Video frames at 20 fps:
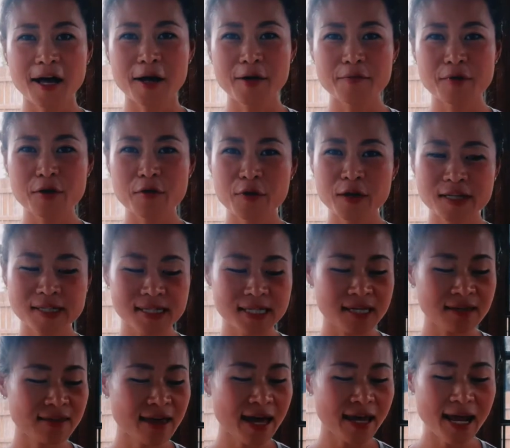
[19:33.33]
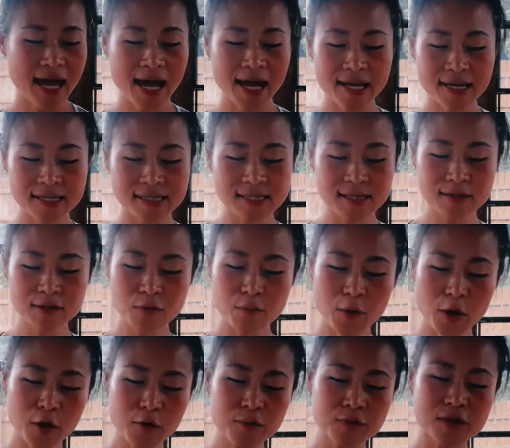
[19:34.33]
you would see that hyacinth
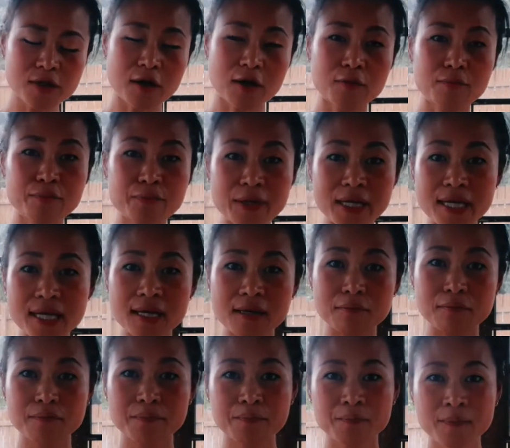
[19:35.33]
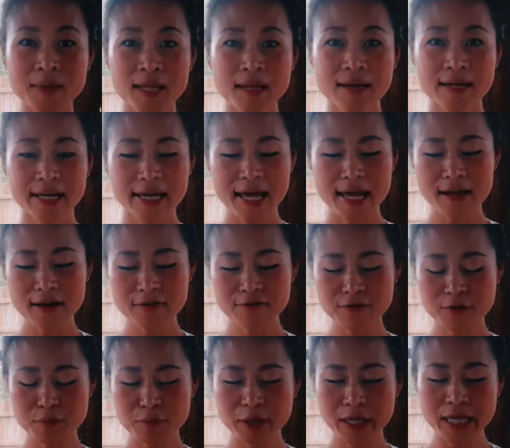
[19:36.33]
bulbs are being kind
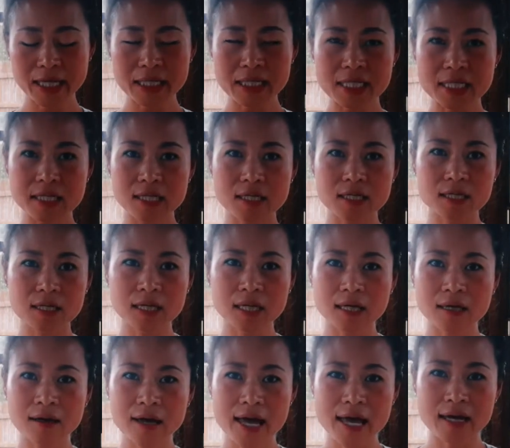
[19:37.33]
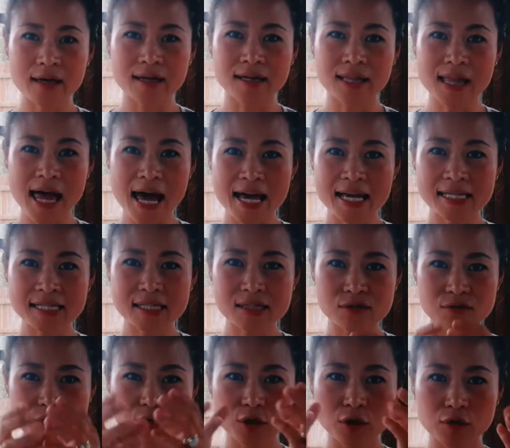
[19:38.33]
of planted in a glass,
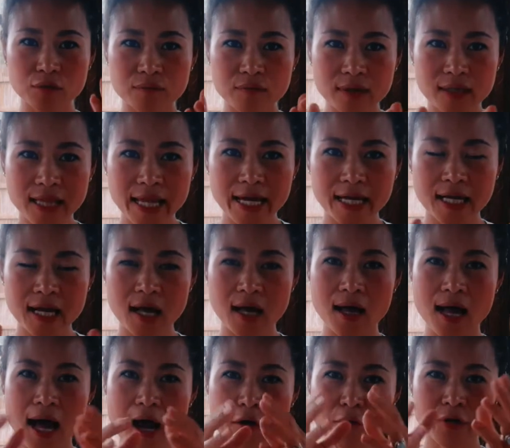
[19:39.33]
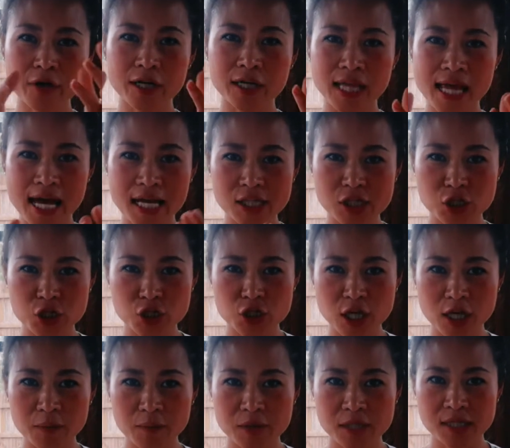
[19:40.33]
like hourglass
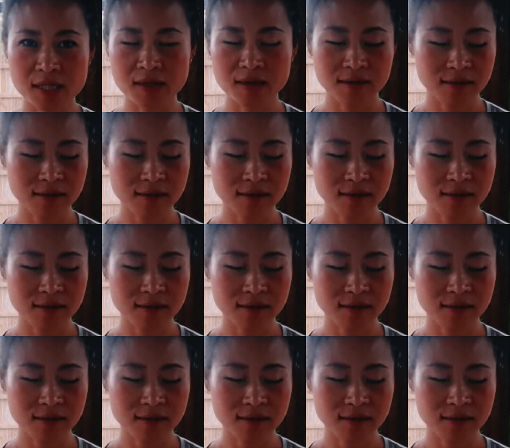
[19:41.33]
shaped